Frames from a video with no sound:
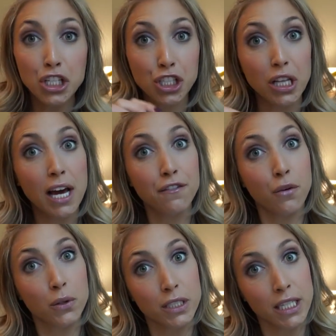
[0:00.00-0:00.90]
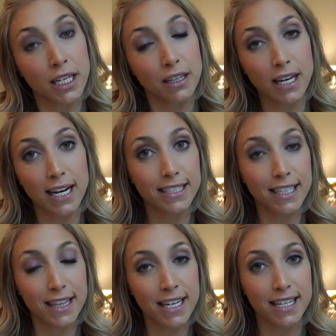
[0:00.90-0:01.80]
July 14th, I
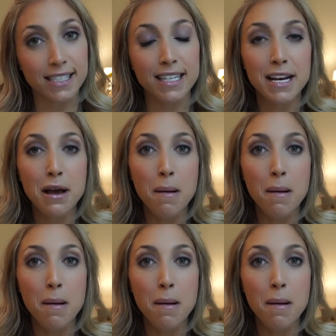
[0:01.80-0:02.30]
did this.